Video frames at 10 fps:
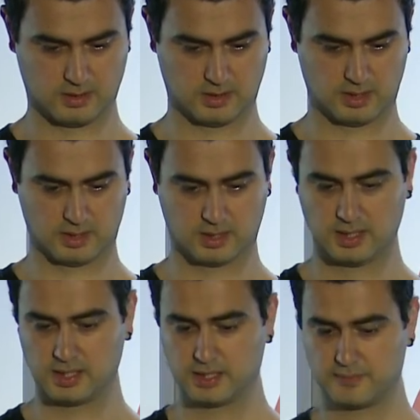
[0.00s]
in
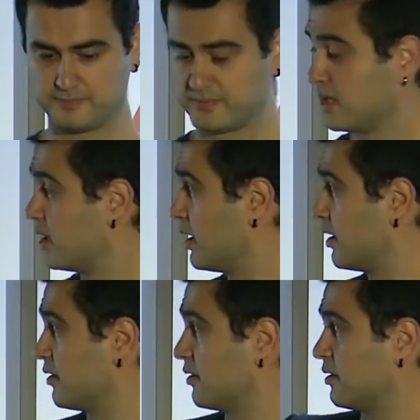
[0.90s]
here.
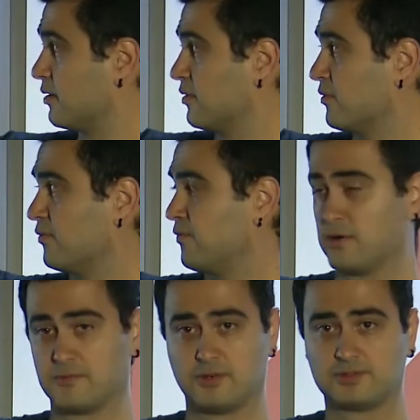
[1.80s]

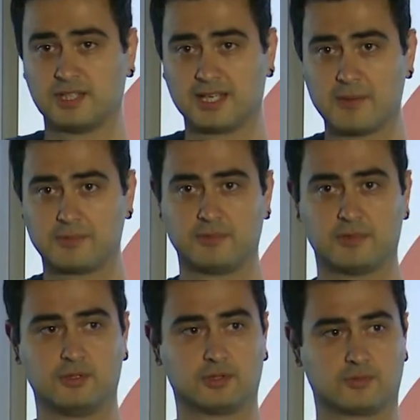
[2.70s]
For voting app,
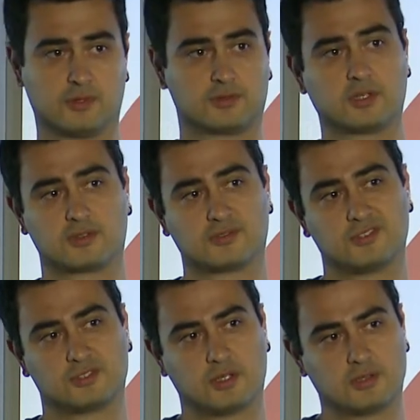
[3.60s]
we'll use
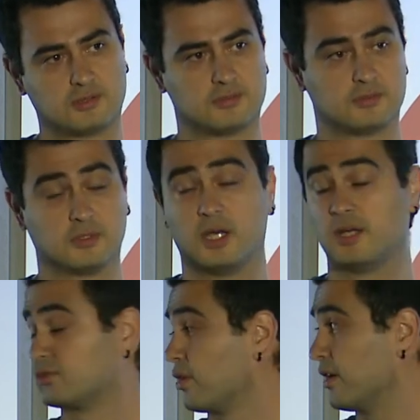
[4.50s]

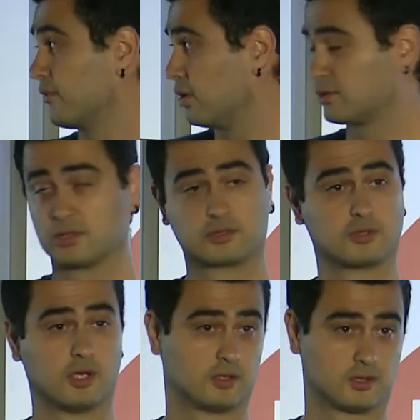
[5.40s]

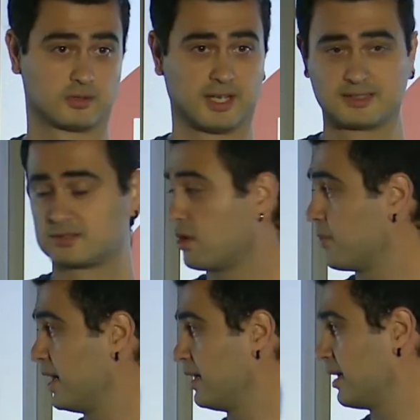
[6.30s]
vote.cloya.net
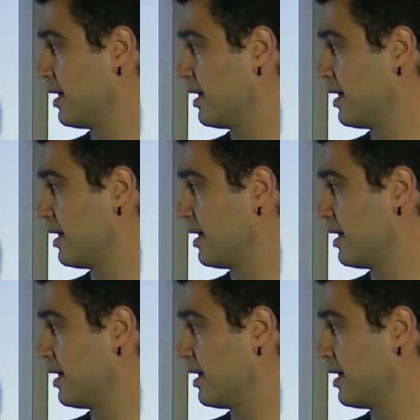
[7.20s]
domain.